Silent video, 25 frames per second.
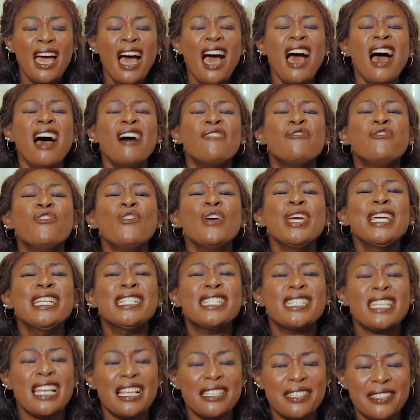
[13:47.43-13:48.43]
Have we
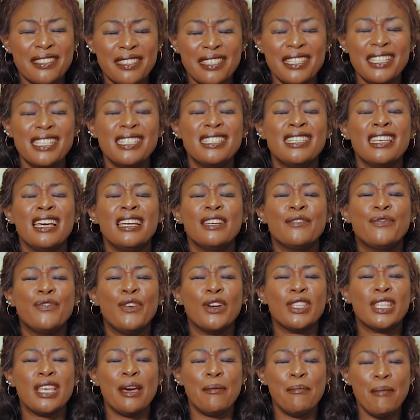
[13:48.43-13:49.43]
interceded
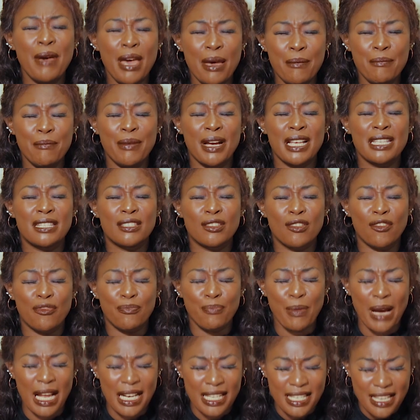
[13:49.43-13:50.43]
for the members
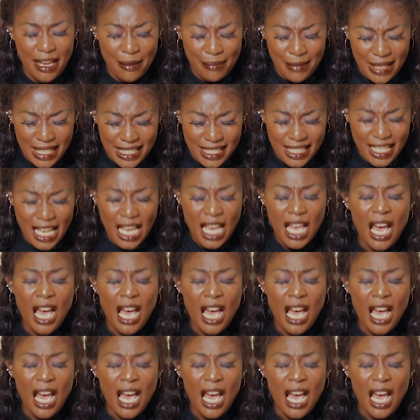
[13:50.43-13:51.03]
of parliament?